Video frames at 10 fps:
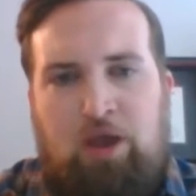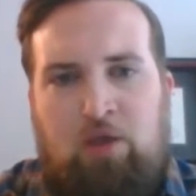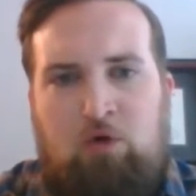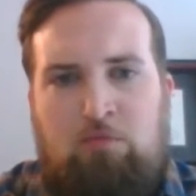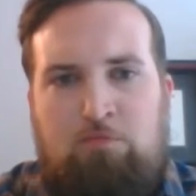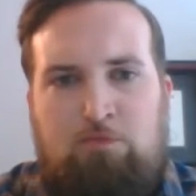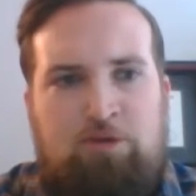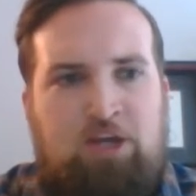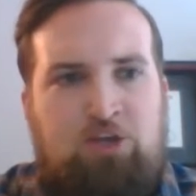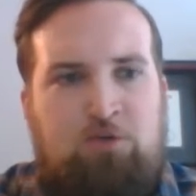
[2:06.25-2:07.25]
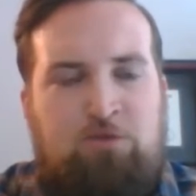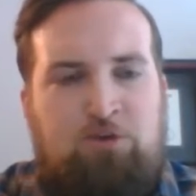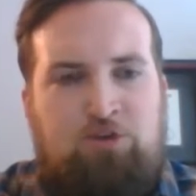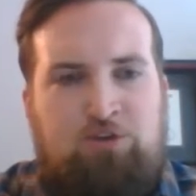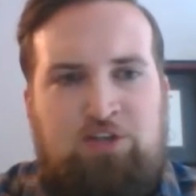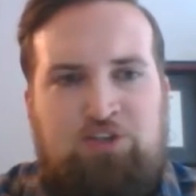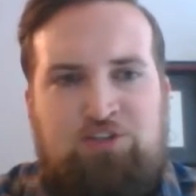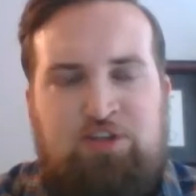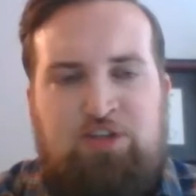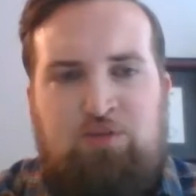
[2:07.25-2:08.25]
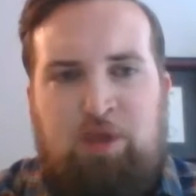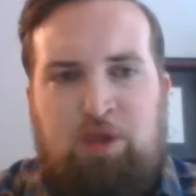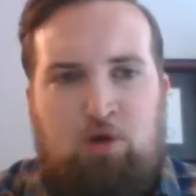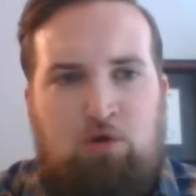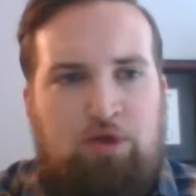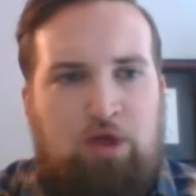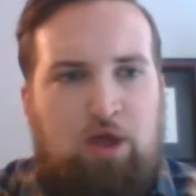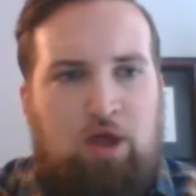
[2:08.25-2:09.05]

and what potential future legislation may hold.